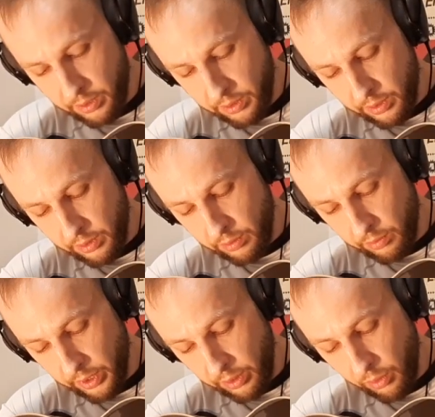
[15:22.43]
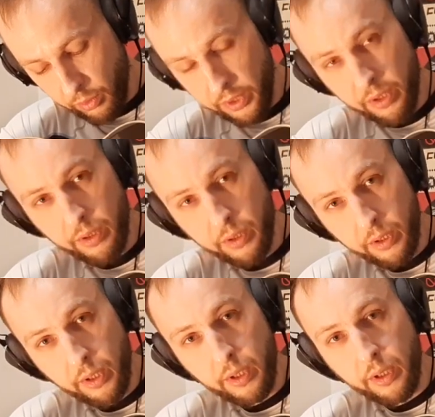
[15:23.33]
So I go here,
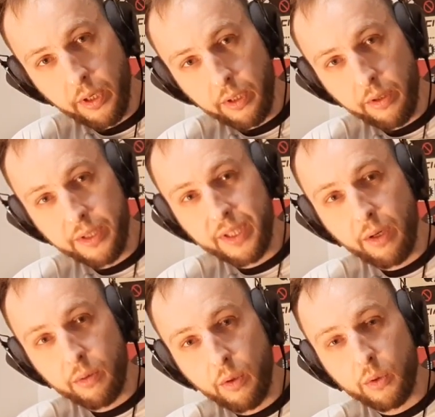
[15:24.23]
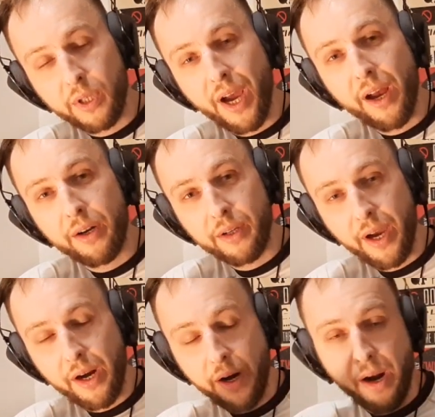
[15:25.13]
and the sound goes higher and
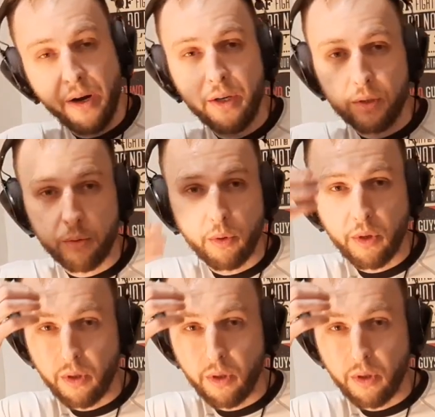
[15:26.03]
higher, and higher. So you,